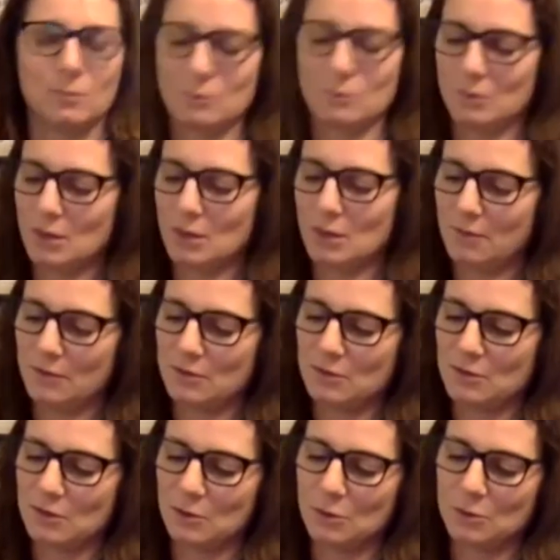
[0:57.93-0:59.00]
If
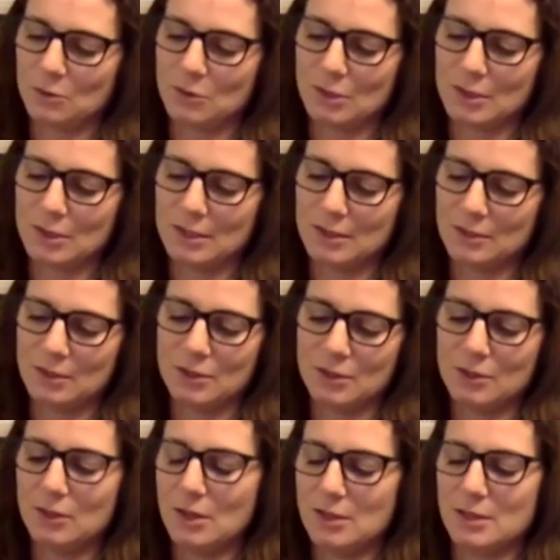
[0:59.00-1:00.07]
it's a little dirty down here,